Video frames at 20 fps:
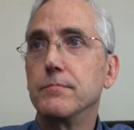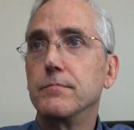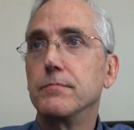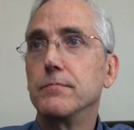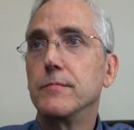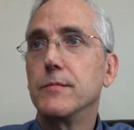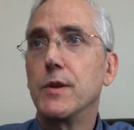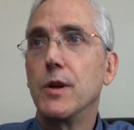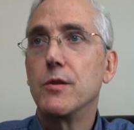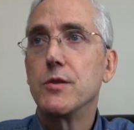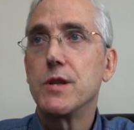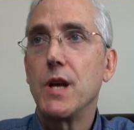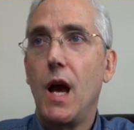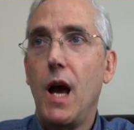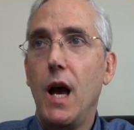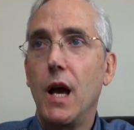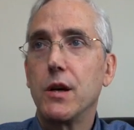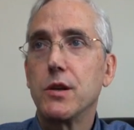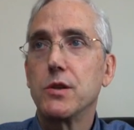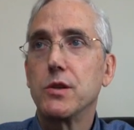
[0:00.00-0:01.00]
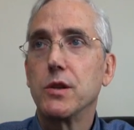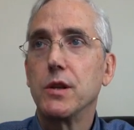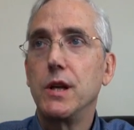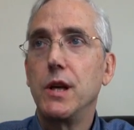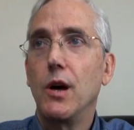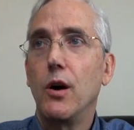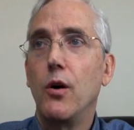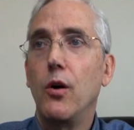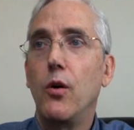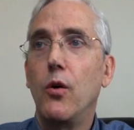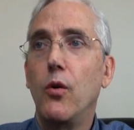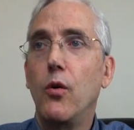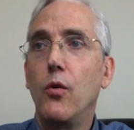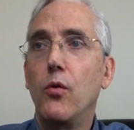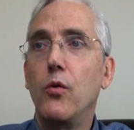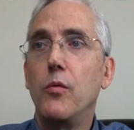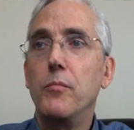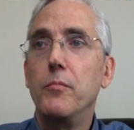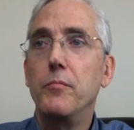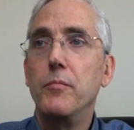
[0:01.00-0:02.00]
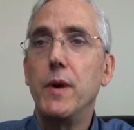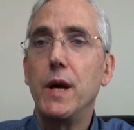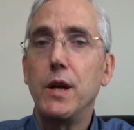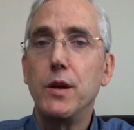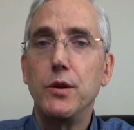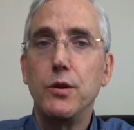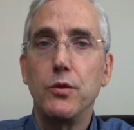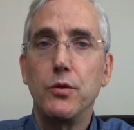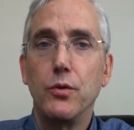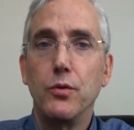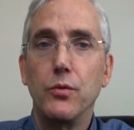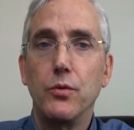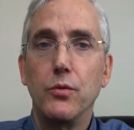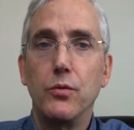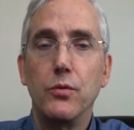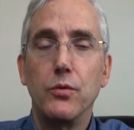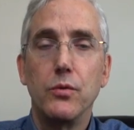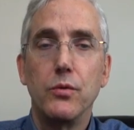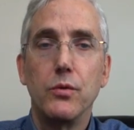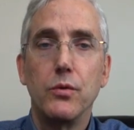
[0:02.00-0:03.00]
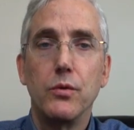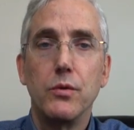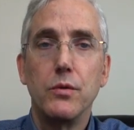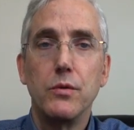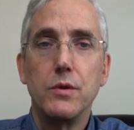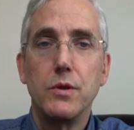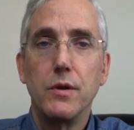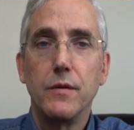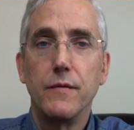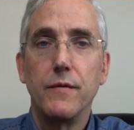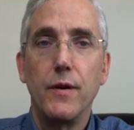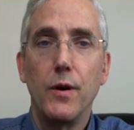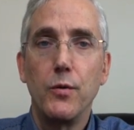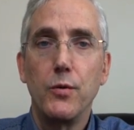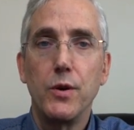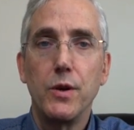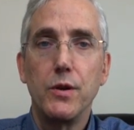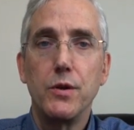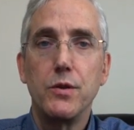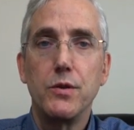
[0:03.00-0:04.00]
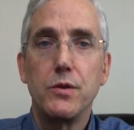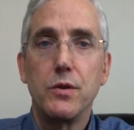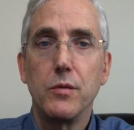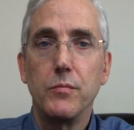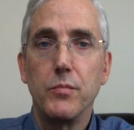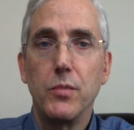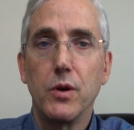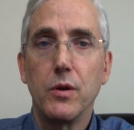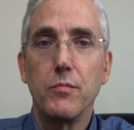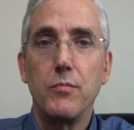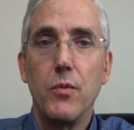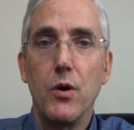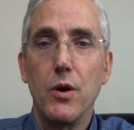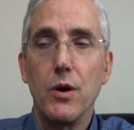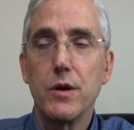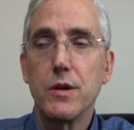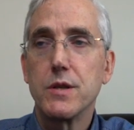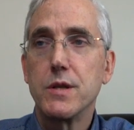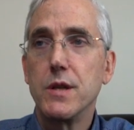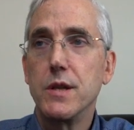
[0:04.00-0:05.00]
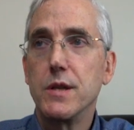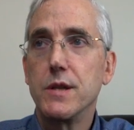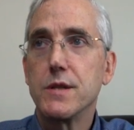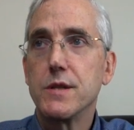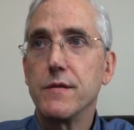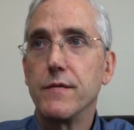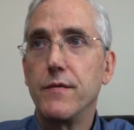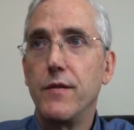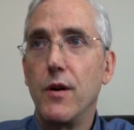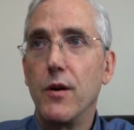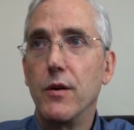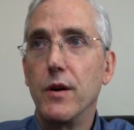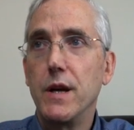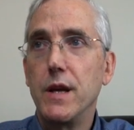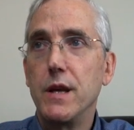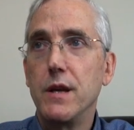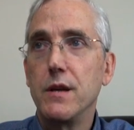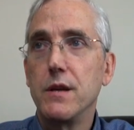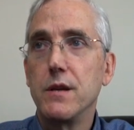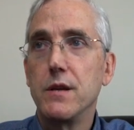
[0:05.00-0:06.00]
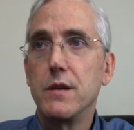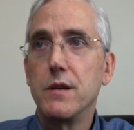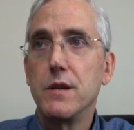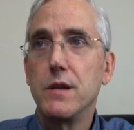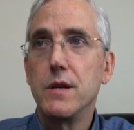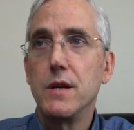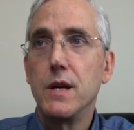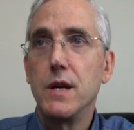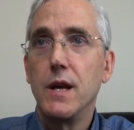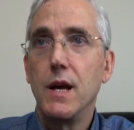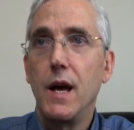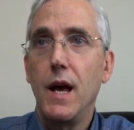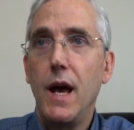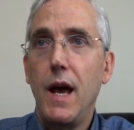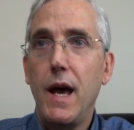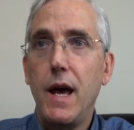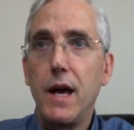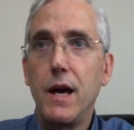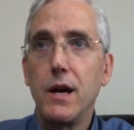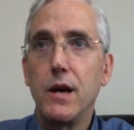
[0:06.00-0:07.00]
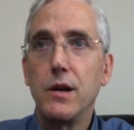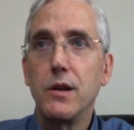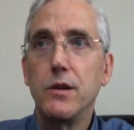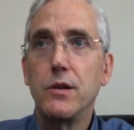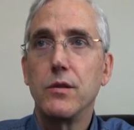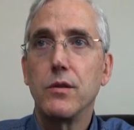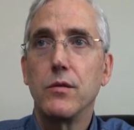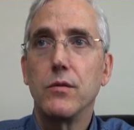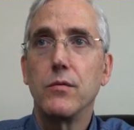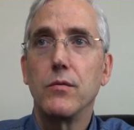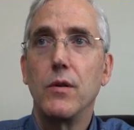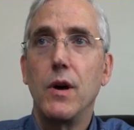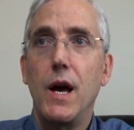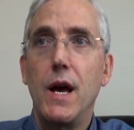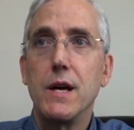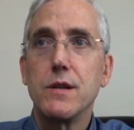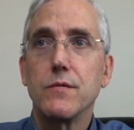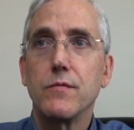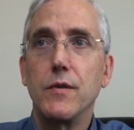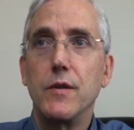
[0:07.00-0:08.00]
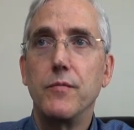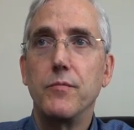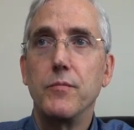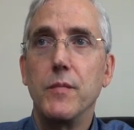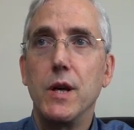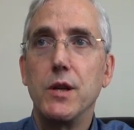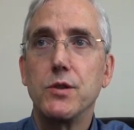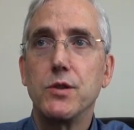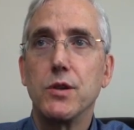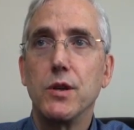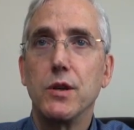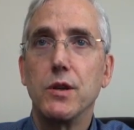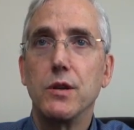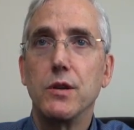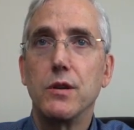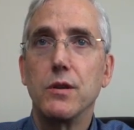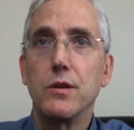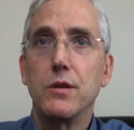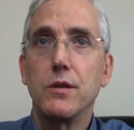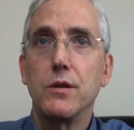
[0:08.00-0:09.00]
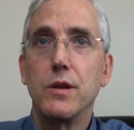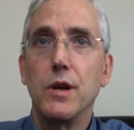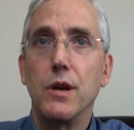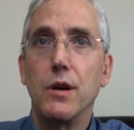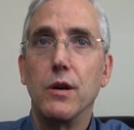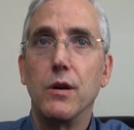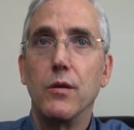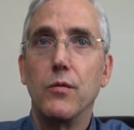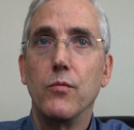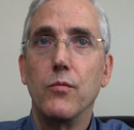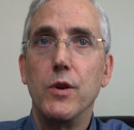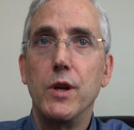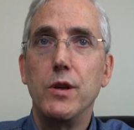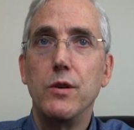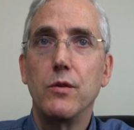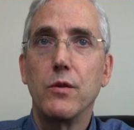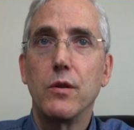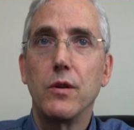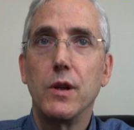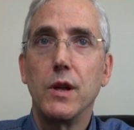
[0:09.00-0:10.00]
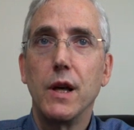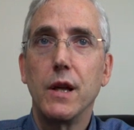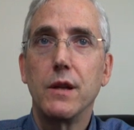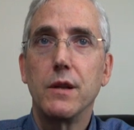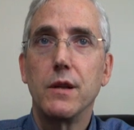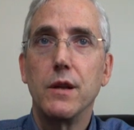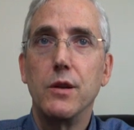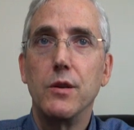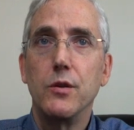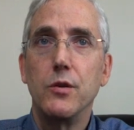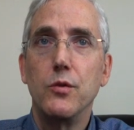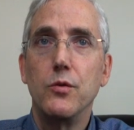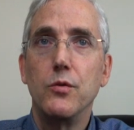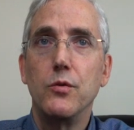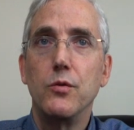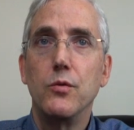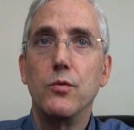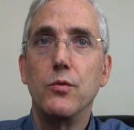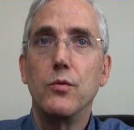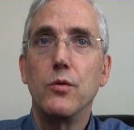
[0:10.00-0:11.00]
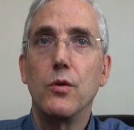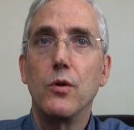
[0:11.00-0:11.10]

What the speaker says: There's actually a whole menu devoted to bookmarks in Safari. And as we've mentioned, when you click the new